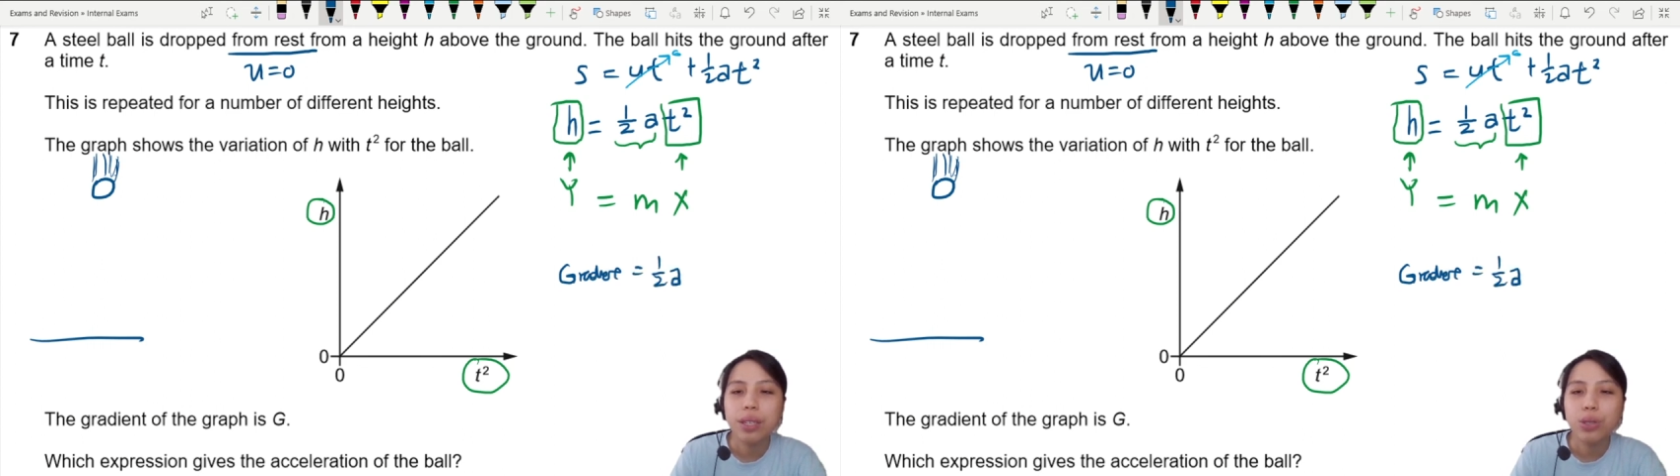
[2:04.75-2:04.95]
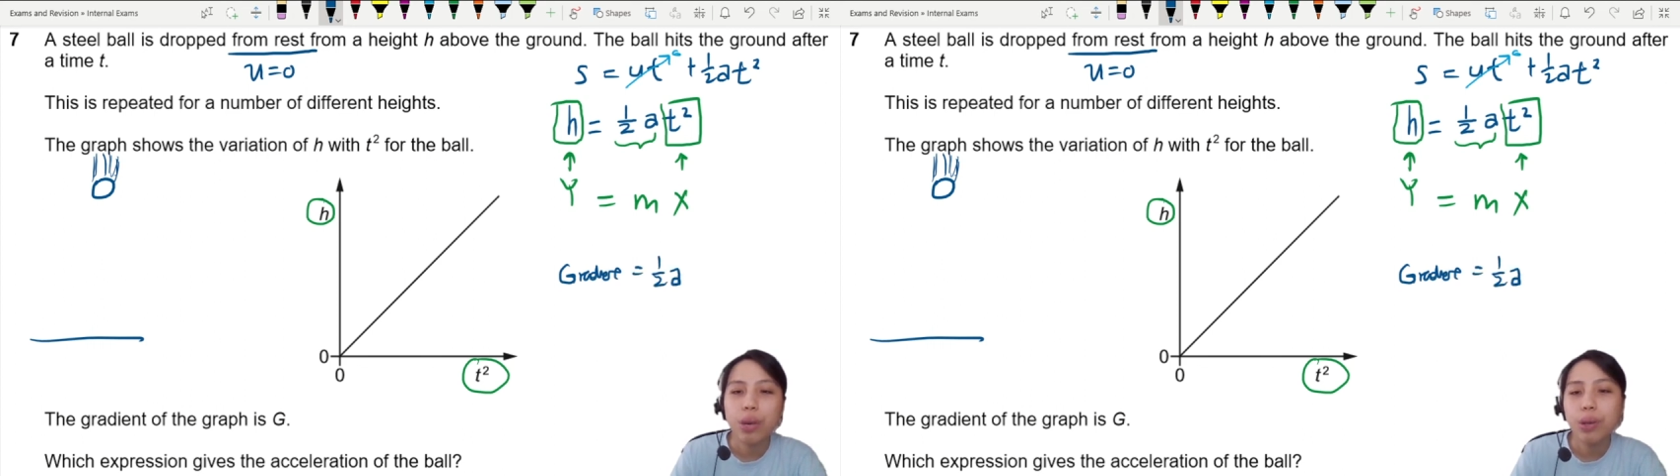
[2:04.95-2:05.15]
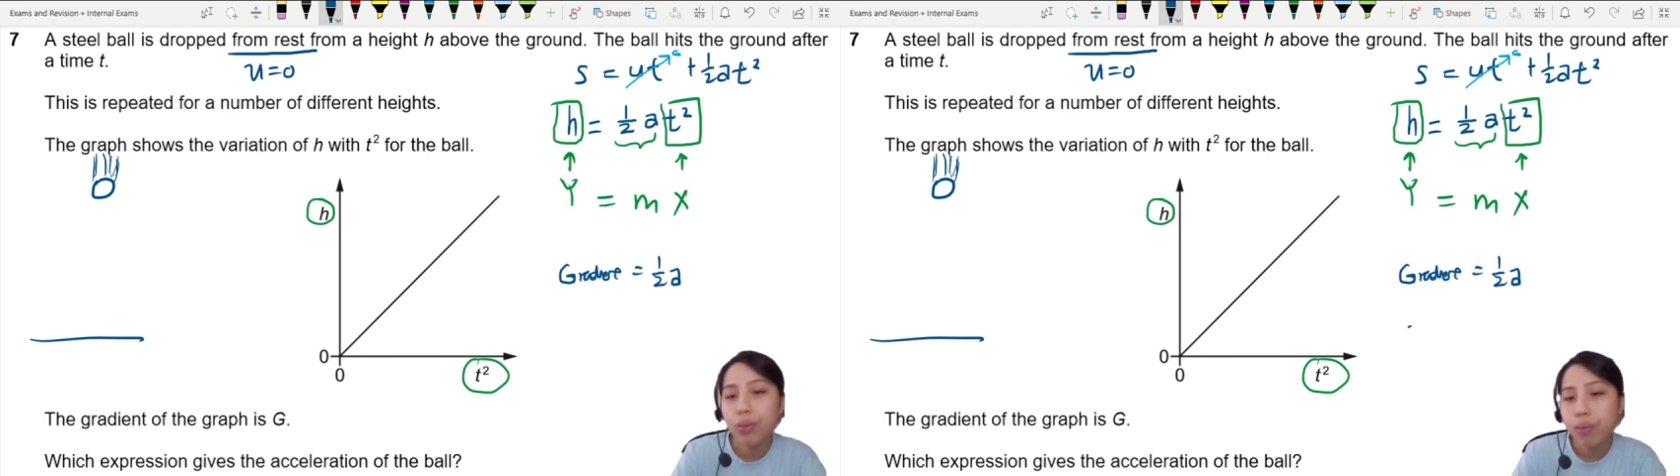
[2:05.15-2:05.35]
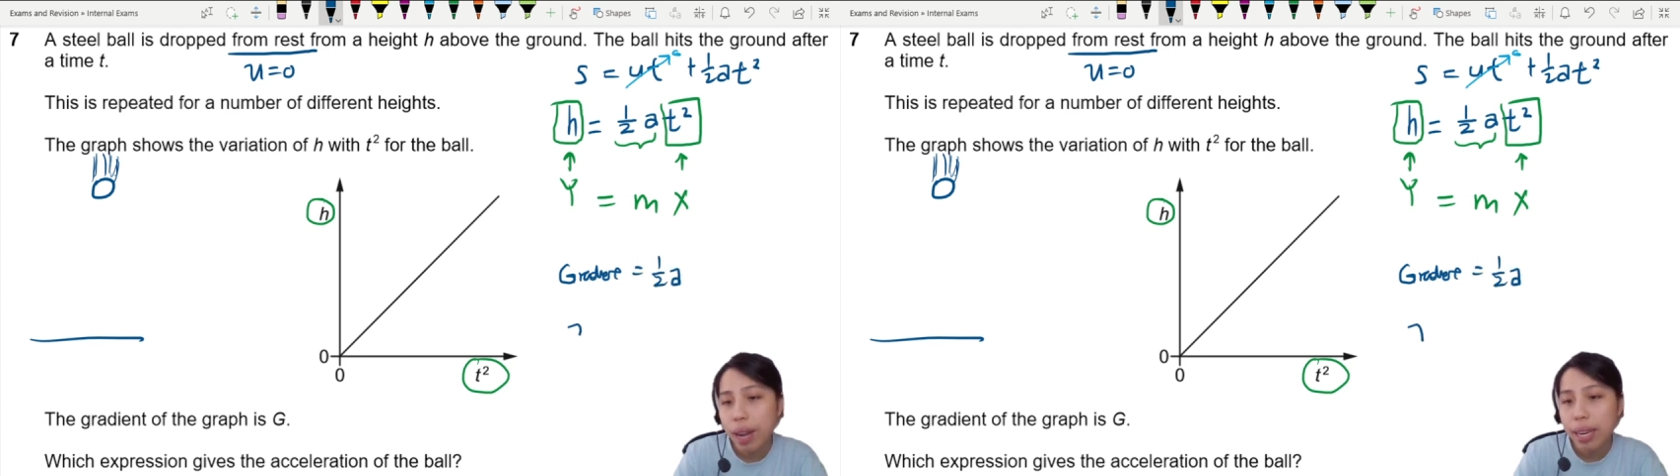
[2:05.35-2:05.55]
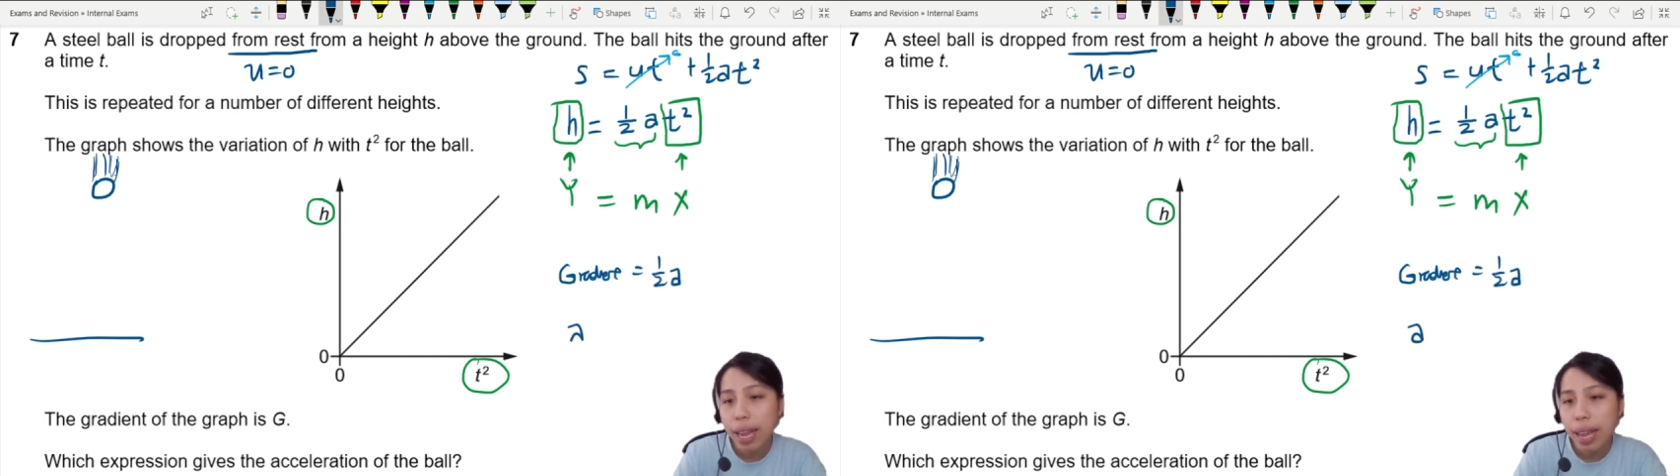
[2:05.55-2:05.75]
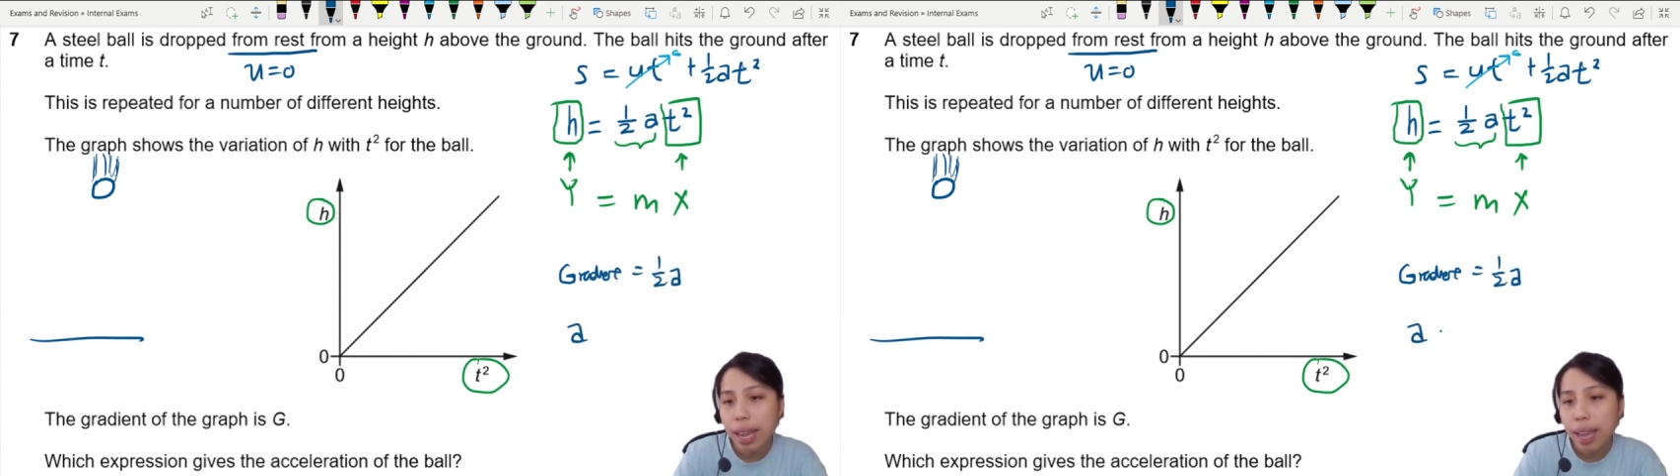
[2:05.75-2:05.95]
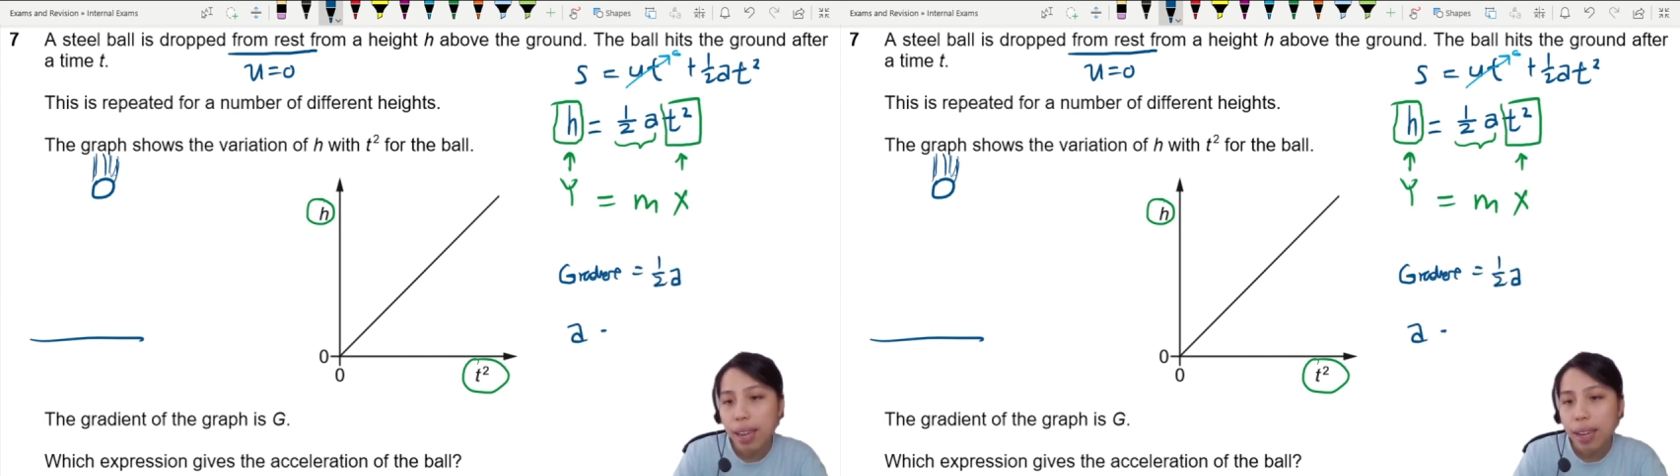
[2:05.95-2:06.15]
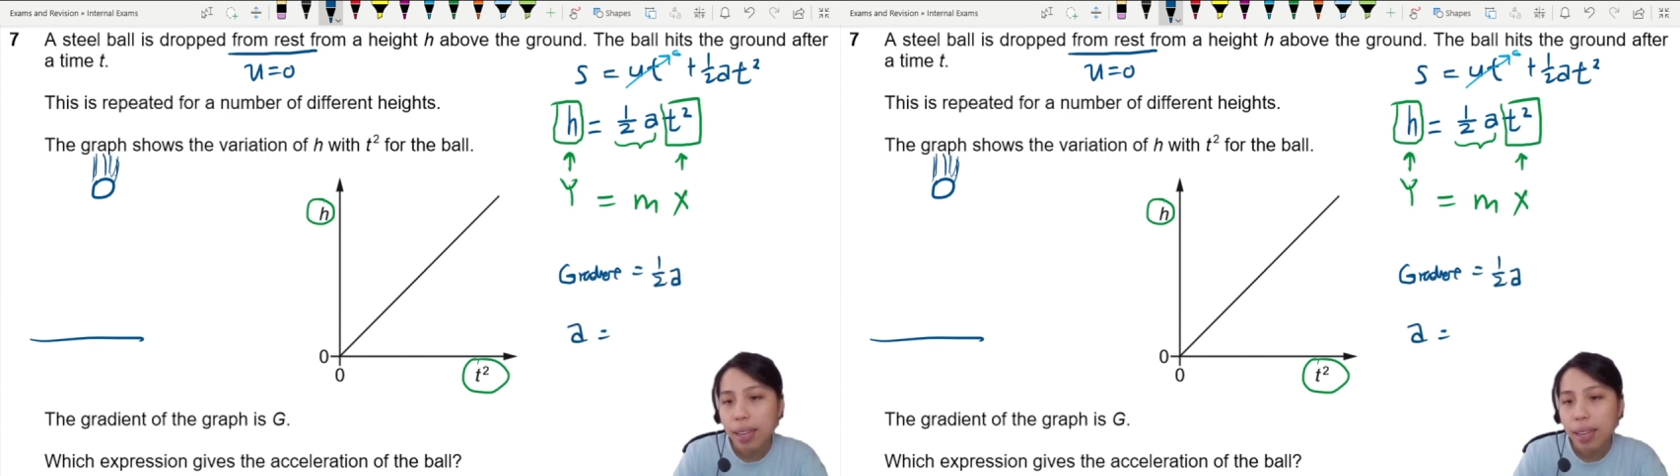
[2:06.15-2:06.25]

So I want to find a